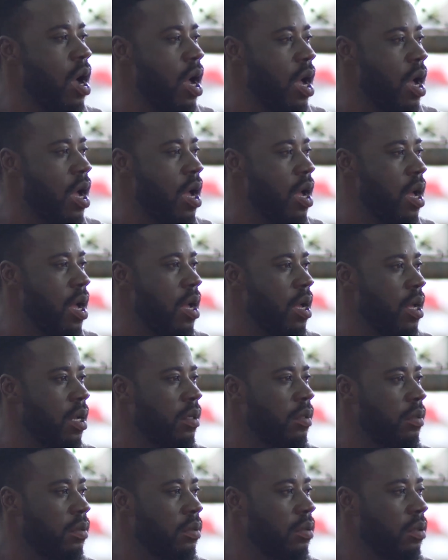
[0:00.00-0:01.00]

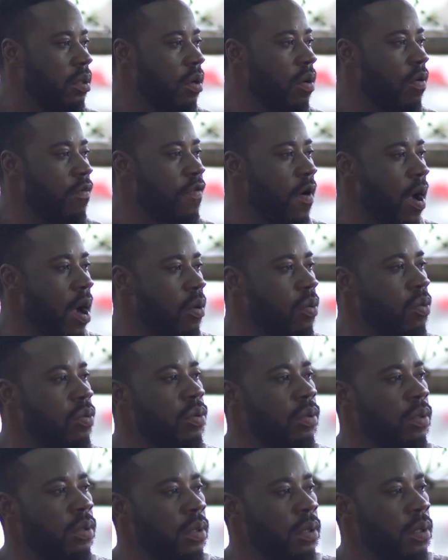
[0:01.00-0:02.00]
profile.
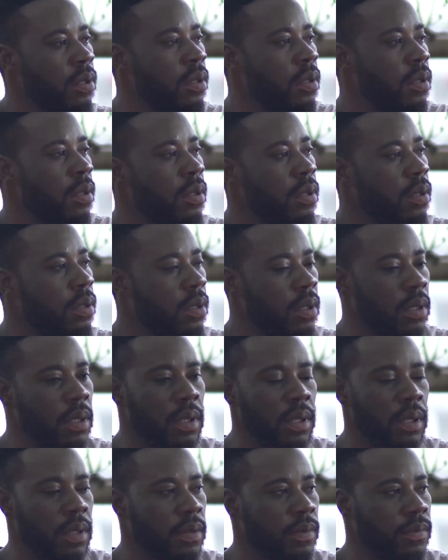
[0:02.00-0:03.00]
They buy
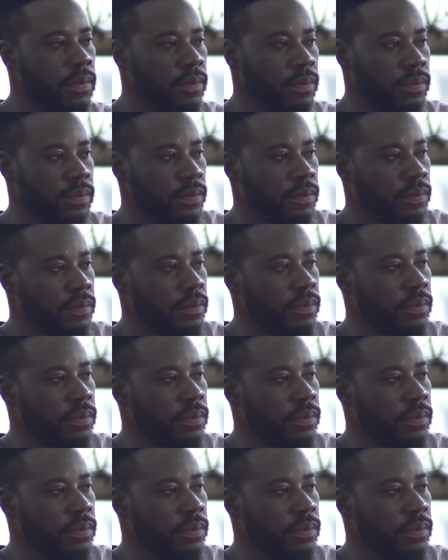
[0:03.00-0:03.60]
fake ring.